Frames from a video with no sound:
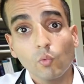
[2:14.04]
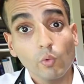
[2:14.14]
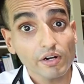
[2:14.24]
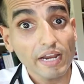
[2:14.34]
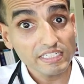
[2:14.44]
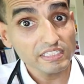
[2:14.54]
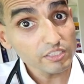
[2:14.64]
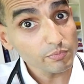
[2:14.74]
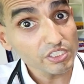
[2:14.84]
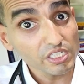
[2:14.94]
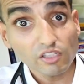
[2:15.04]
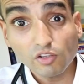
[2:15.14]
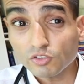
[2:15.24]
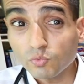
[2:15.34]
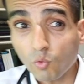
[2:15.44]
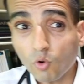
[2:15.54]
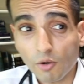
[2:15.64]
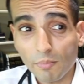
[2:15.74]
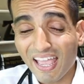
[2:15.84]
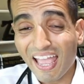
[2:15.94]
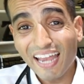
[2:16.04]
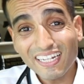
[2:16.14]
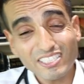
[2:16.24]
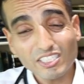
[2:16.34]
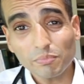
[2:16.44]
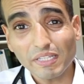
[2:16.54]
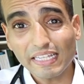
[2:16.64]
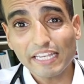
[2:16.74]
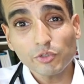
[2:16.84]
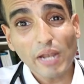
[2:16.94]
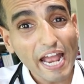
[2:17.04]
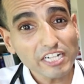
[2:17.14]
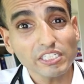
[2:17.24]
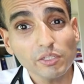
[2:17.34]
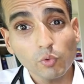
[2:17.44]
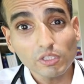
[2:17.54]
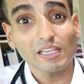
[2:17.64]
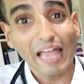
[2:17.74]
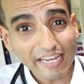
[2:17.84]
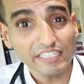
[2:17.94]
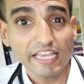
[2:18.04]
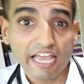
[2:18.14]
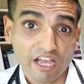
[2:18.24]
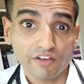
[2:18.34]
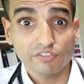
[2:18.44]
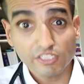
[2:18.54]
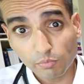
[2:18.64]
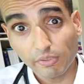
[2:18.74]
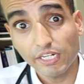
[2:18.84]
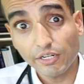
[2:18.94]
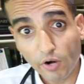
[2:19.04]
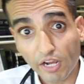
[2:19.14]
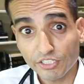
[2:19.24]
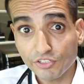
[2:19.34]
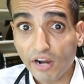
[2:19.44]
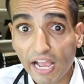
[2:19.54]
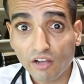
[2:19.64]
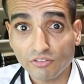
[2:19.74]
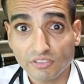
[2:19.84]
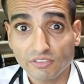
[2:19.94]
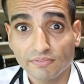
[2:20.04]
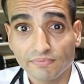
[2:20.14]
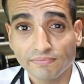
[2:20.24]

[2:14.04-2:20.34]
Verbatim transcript: Whereas this machine looks warm and is something that you actually would like to have displayed around in your house.